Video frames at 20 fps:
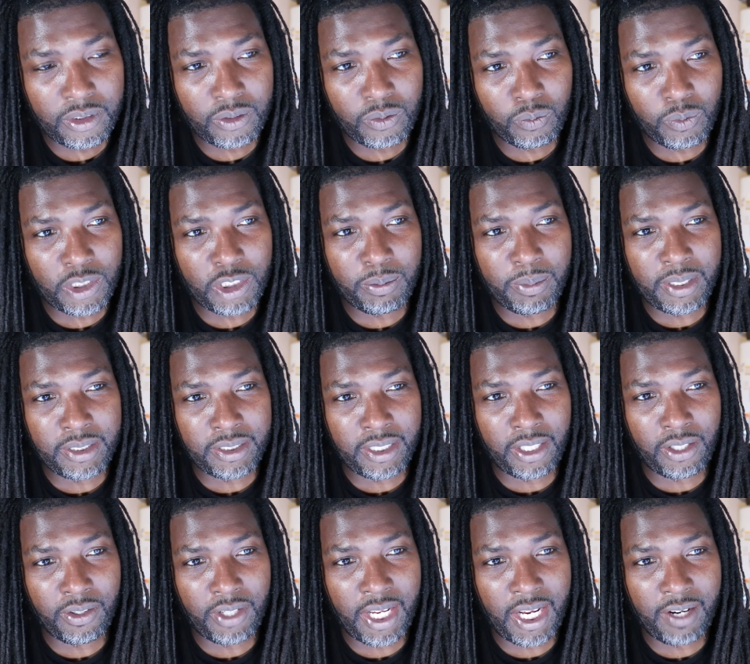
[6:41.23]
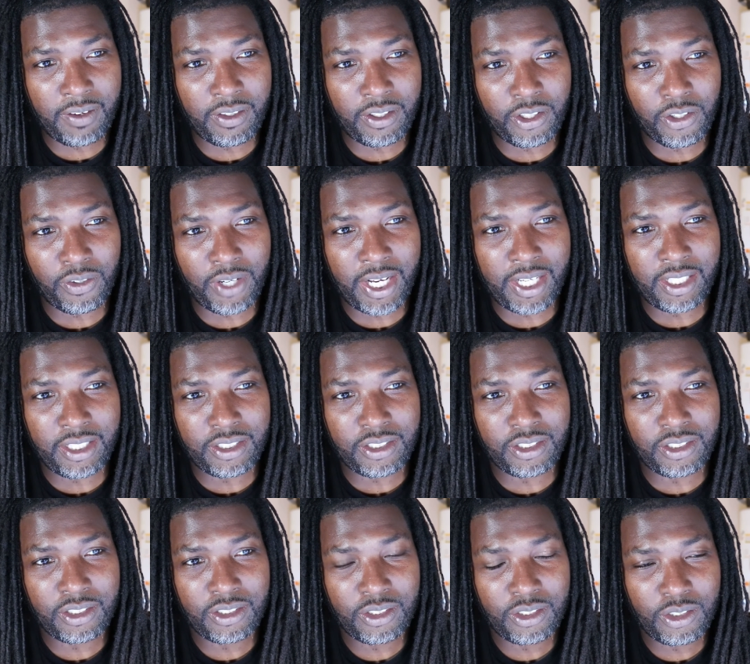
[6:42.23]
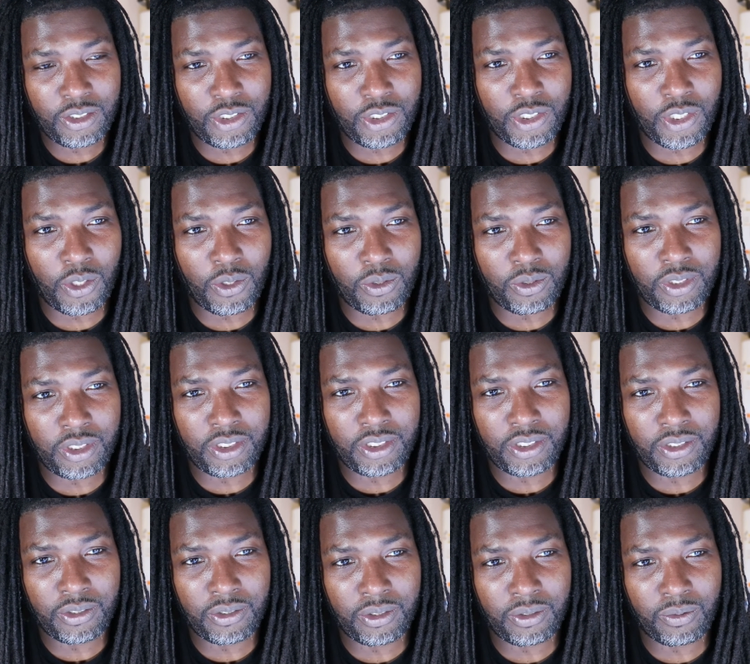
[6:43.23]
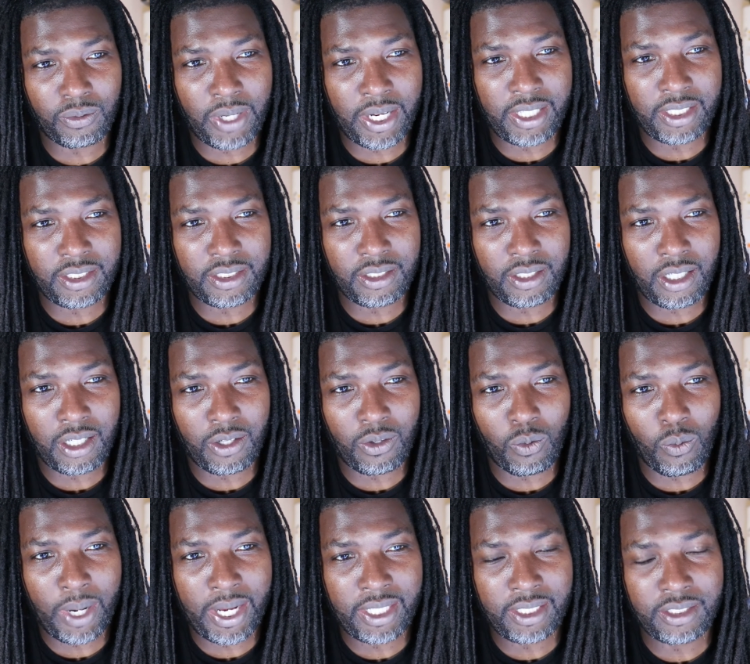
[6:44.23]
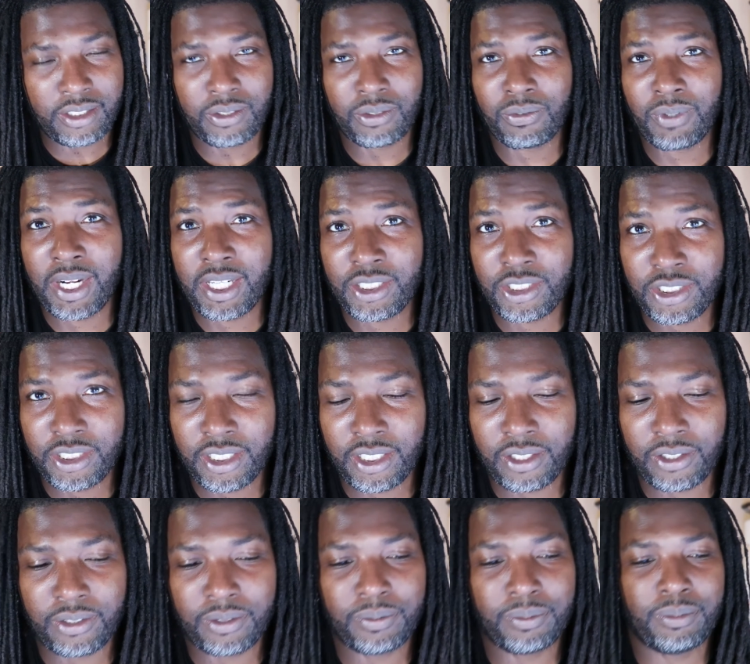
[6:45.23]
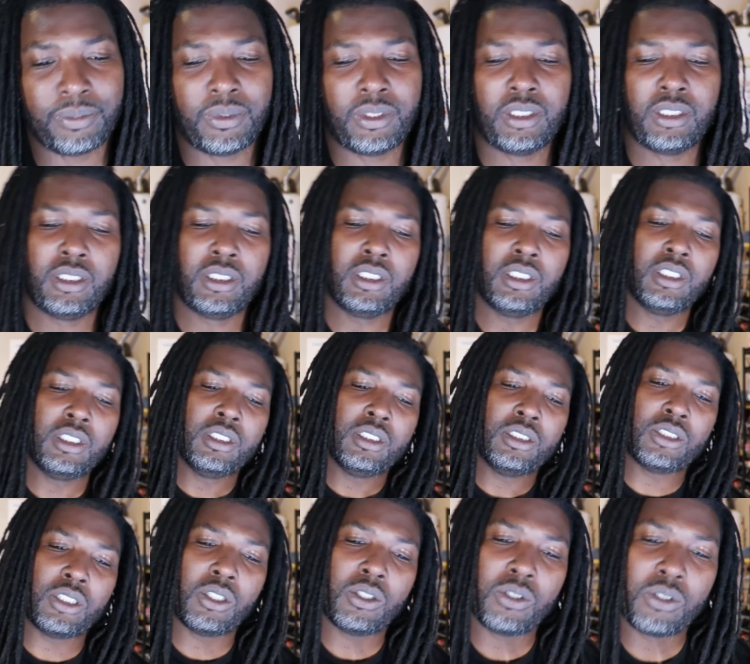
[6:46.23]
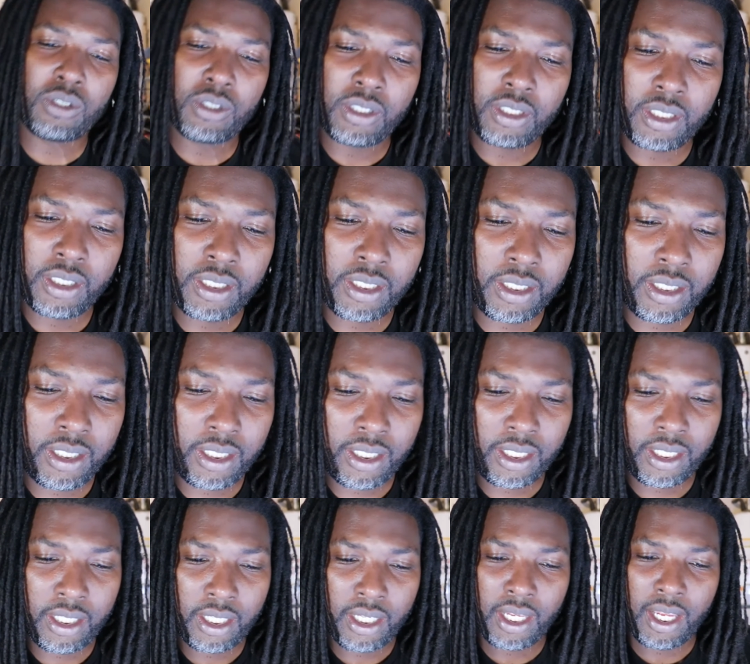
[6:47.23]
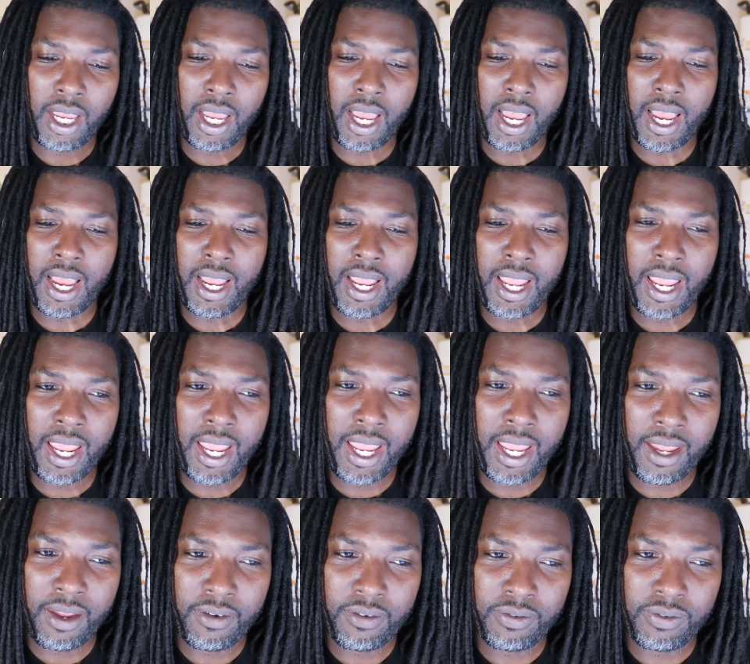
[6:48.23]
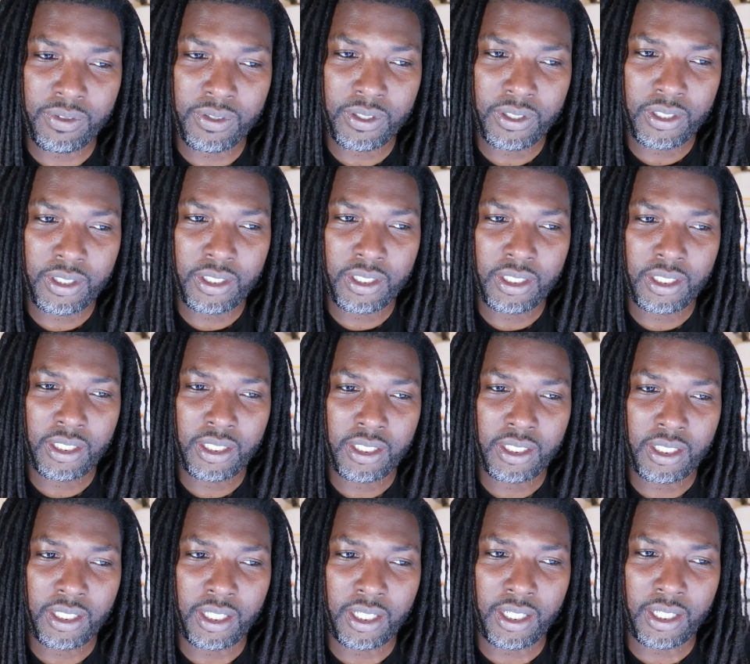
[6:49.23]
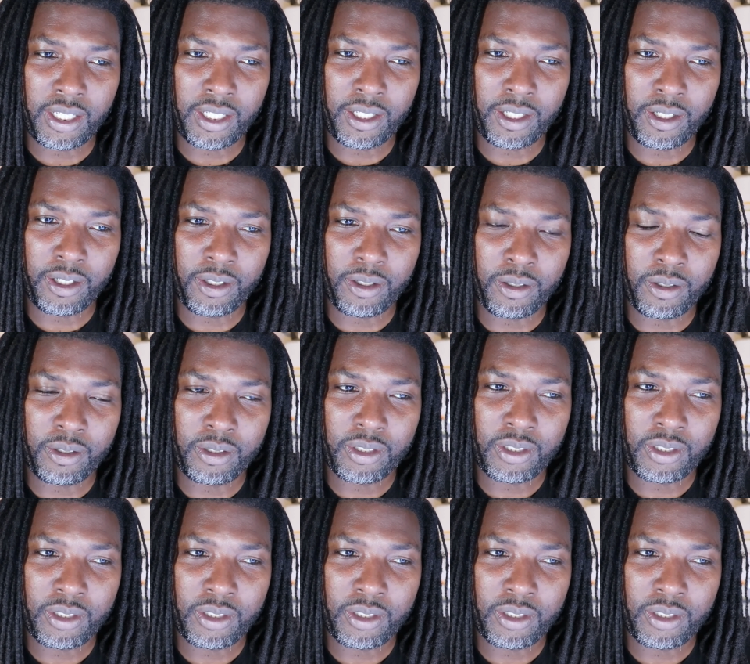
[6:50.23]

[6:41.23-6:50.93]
which means they don't have the greatest shoulder to waist ratio. So I have a